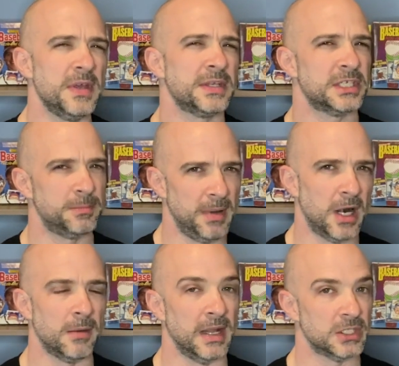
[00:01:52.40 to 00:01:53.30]

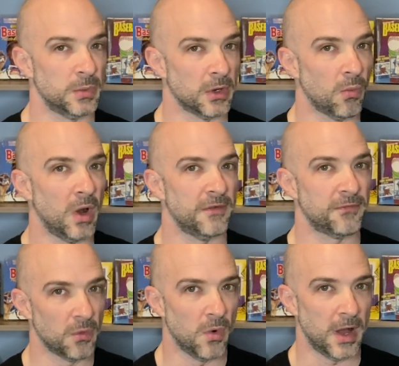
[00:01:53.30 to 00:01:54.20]
experiment, so we were one
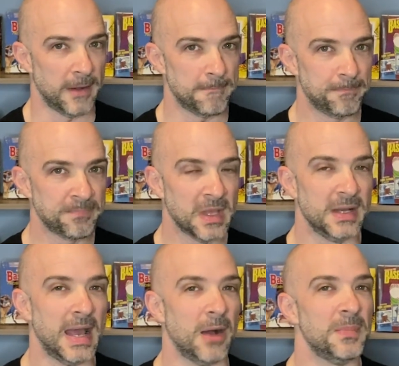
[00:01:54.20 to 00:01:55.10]
for one.
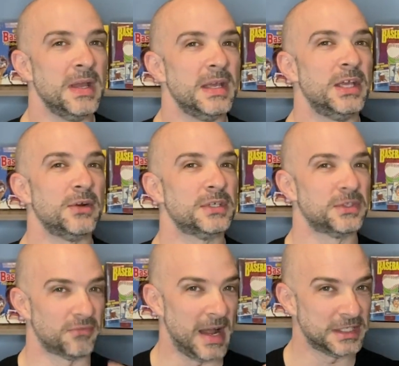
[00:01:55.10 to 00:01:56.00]
Now, here's
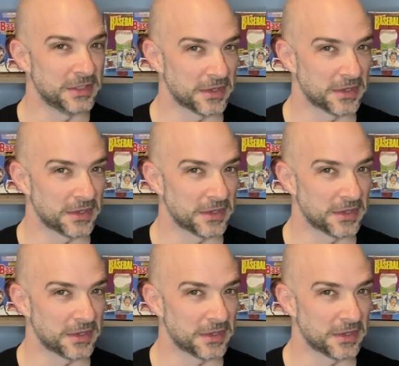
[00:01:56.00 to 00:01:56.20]
the rest of the